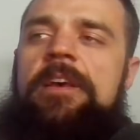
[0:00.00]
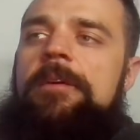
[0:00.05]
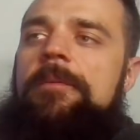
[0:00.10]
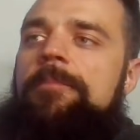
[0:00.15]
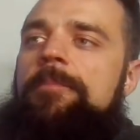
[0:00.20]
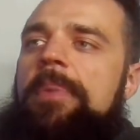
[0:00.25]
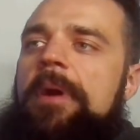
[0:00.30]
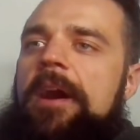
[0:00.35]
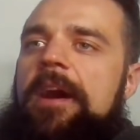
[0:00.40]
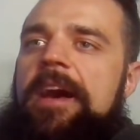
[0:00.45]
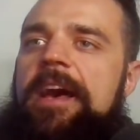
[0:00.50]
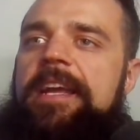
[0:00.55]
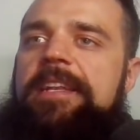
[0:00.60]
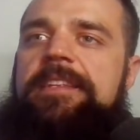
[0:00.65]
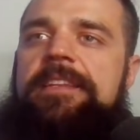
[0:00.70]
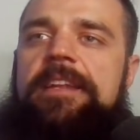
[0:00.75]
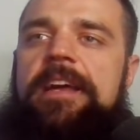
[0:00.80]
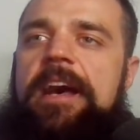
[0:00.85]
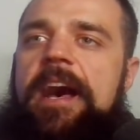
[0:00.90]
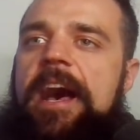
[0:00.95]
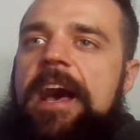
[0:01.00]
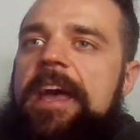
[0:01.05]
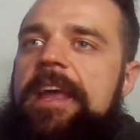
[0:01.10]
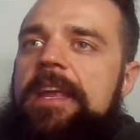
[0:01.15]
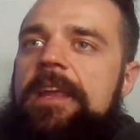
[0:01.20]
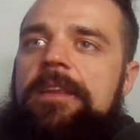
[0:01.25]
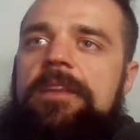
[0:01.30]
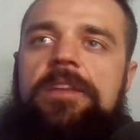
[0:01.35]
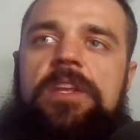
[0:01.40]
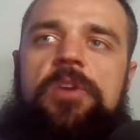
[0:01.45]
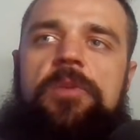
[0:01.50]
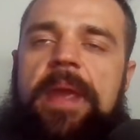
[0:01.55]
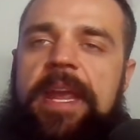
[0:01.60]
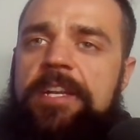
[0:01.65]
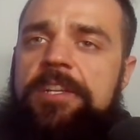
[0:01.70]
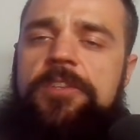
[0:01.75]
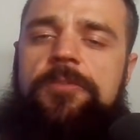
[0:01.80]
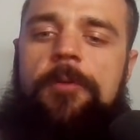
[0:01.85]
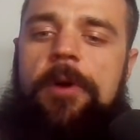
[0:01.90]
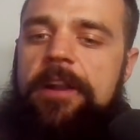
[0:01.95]
But you may
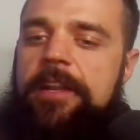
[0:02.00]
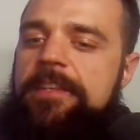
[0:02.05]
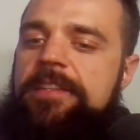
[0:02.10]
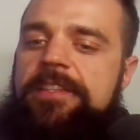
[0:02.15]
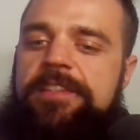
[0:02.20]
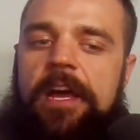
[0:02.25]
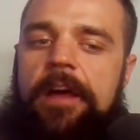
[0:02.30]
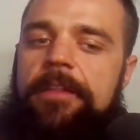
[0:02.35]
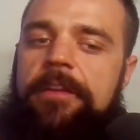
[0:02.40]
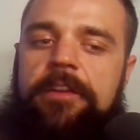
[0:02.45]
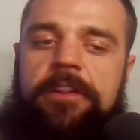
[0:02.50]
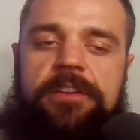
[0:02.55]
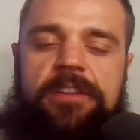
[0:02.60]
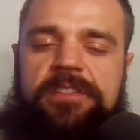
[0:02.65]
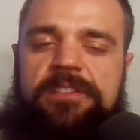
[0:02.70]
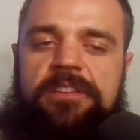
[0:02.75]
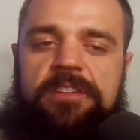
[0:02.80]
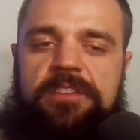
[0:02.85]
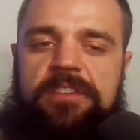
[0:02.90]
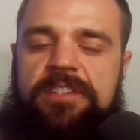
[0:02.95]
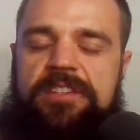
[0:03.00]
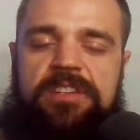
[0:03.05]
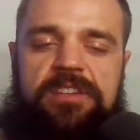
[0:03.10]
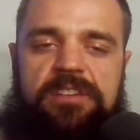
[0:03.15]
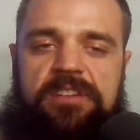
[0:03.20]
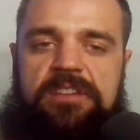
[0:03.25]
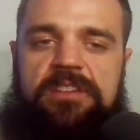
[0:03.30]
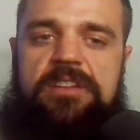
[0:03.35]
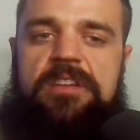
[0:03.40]
just want to sell the crystal into